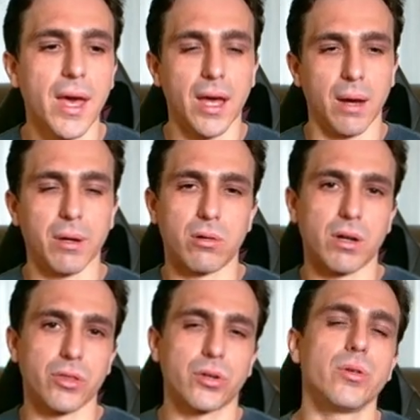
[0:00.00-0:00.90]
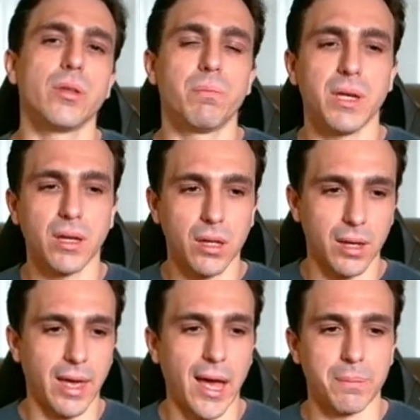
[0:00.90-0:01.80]
I'm gonna run through the big
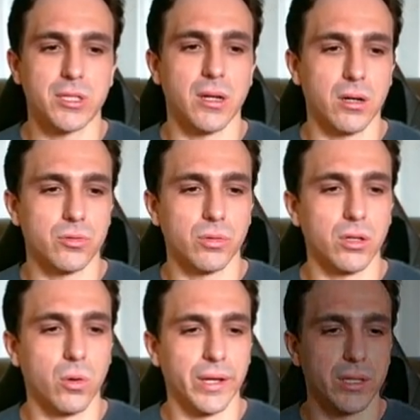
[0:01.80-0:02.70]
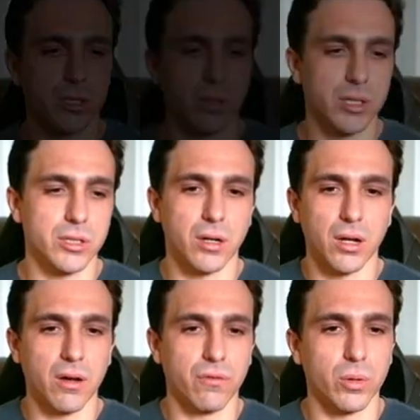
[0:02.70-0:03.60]
cap stocks real quick. So let's start
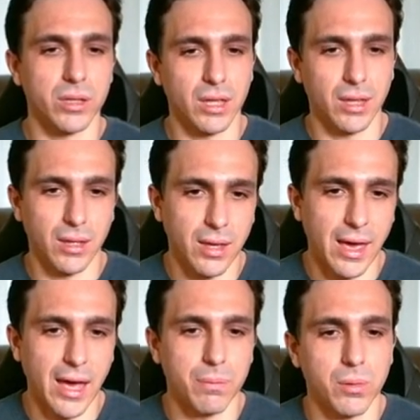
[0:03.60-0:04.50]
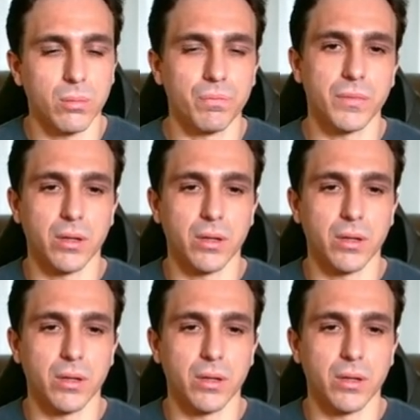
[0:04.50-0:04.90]
off with the King Apple.